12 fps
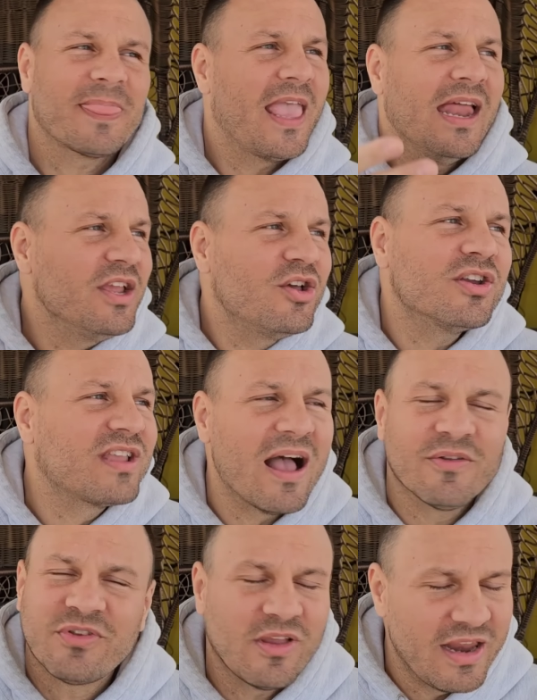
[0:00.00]
any good
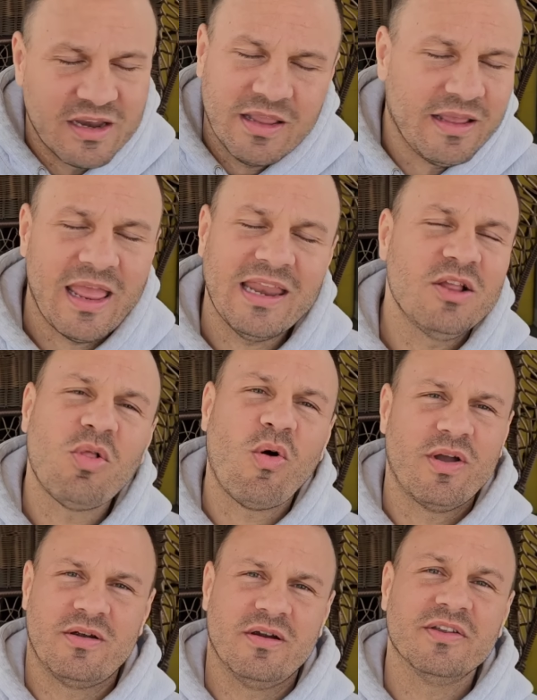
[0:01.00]
counsel, any any
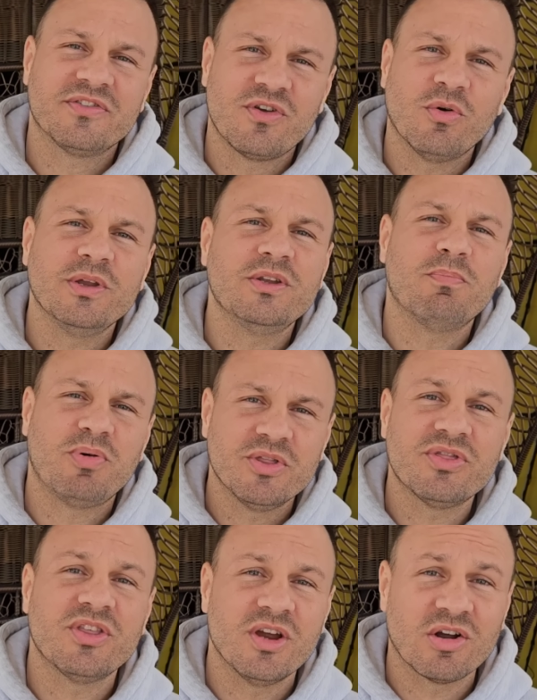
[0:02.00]
lawyer is going to
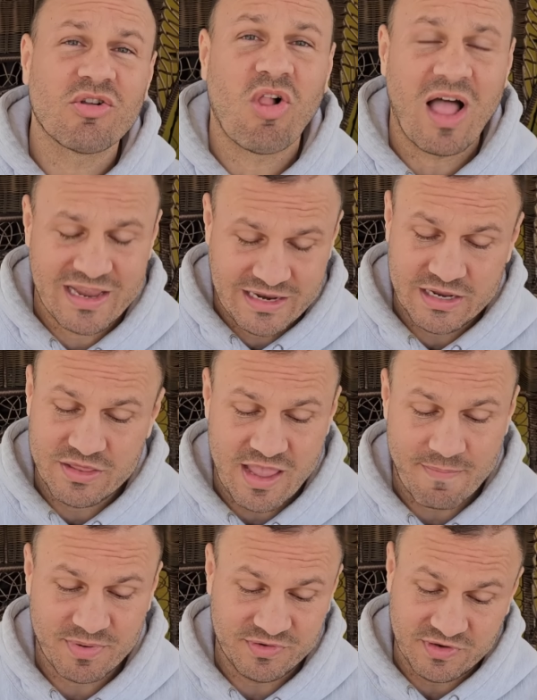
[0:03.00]
put their client in
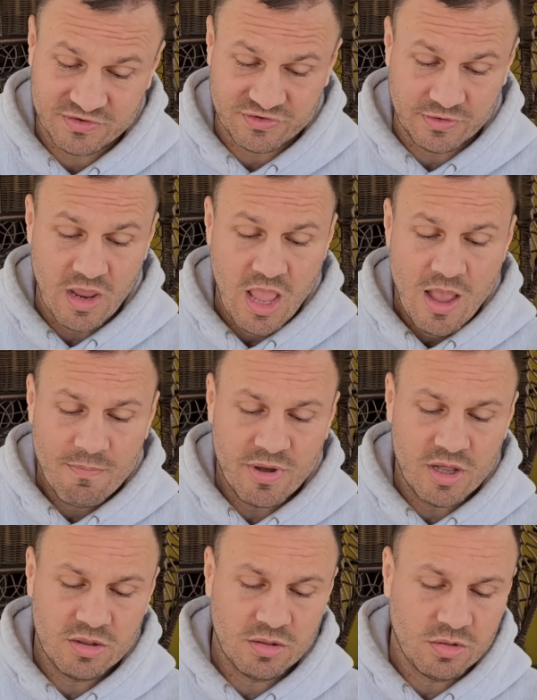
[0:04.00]
that position.
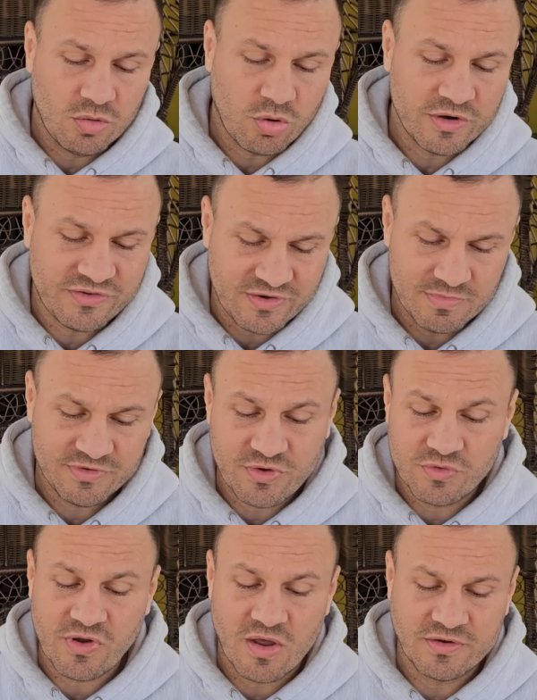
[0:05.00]
But Lori Simmons
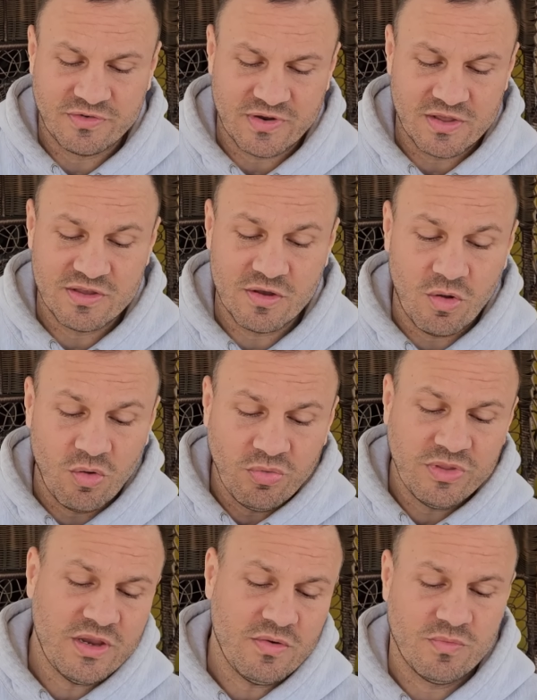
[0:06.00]
goes on to say the
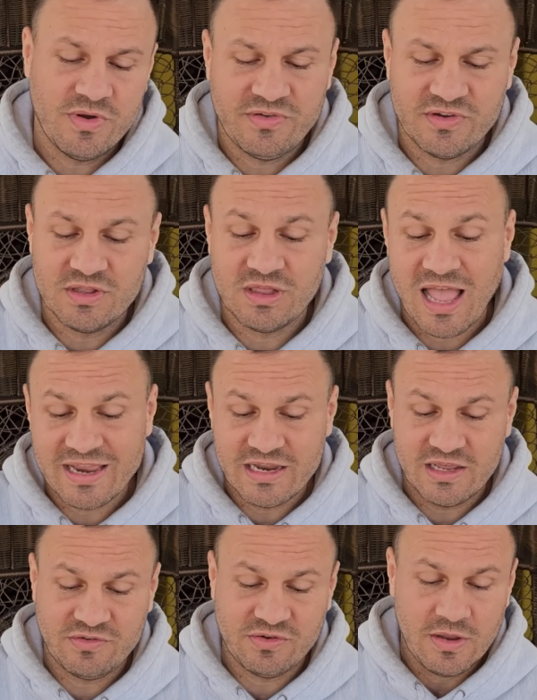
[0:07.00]
only reason
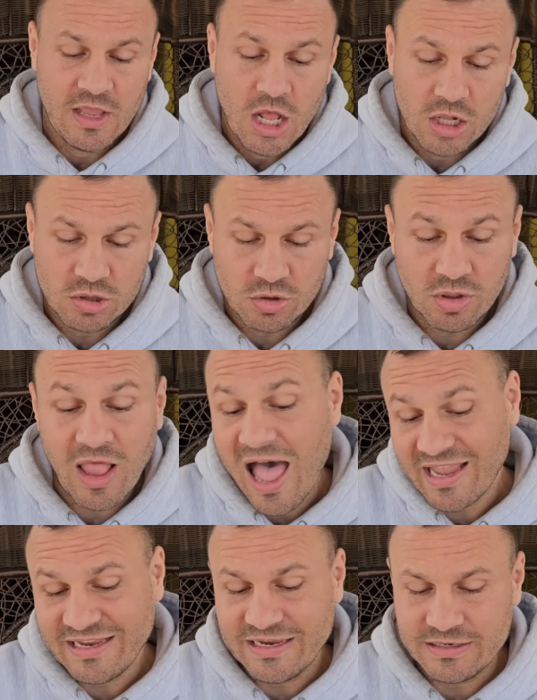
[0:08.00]
Lynette's
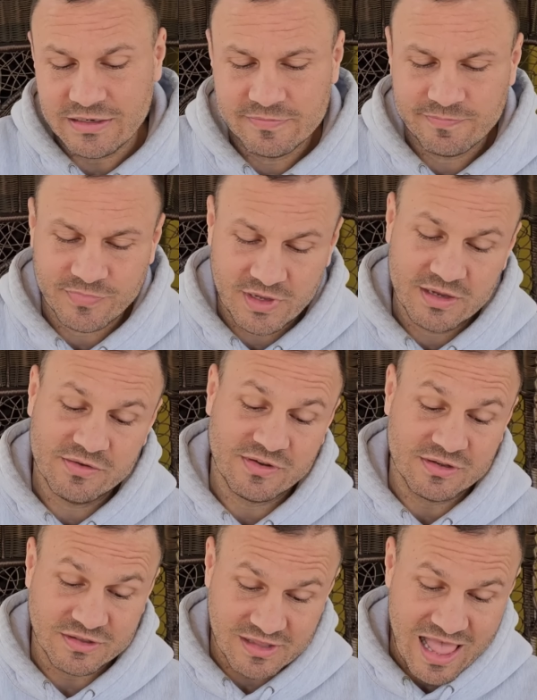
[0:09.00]
lying, I guess
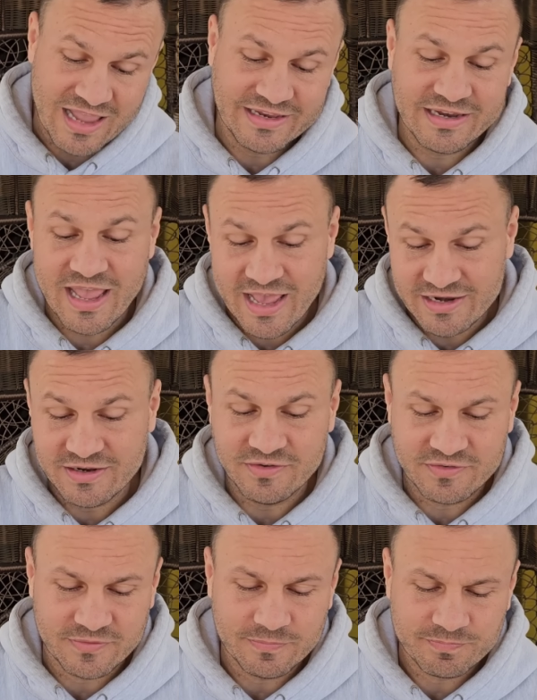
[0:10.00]
it's lying
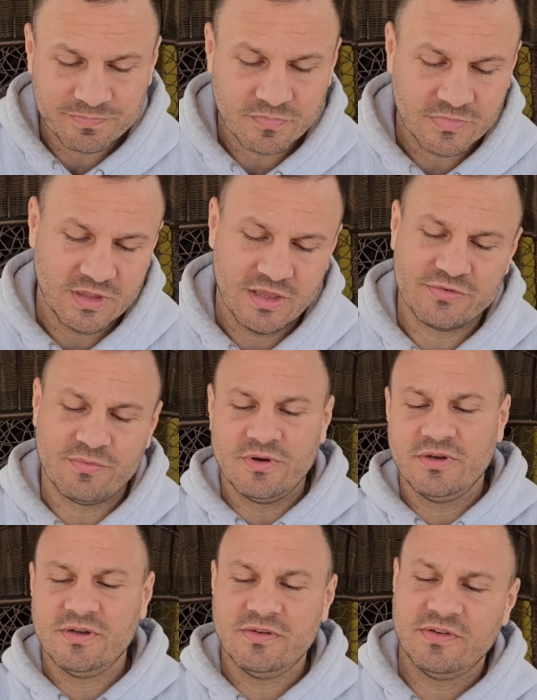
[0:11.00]
Eddie's, that's what
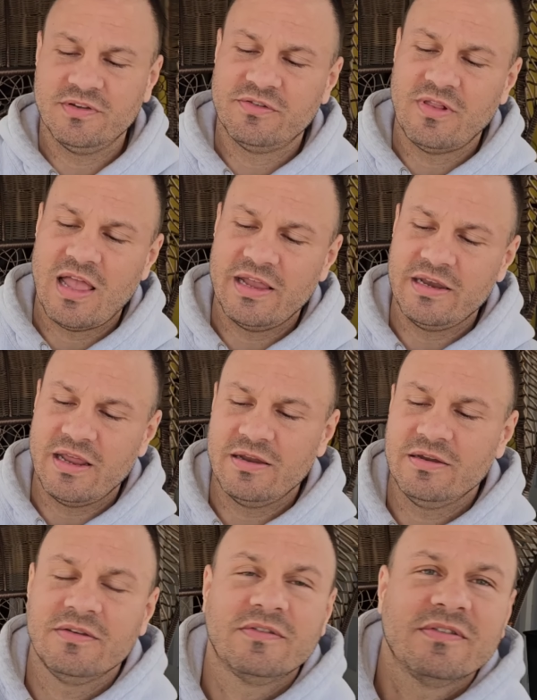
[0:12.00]
it is. It's lying
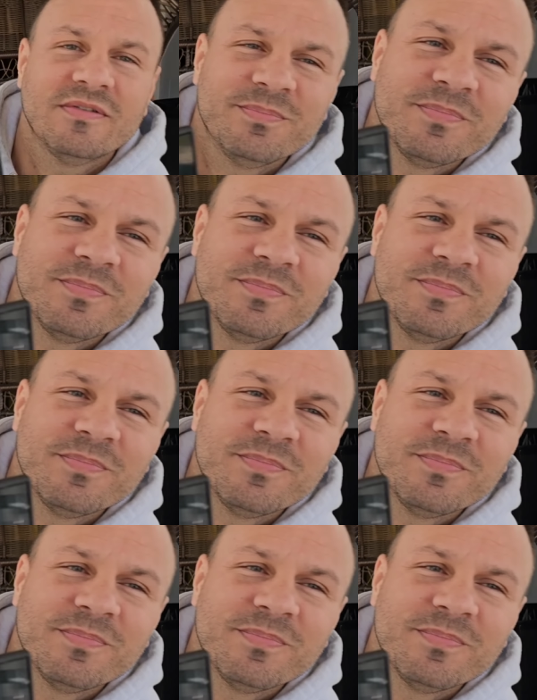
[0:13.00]
Eddie's,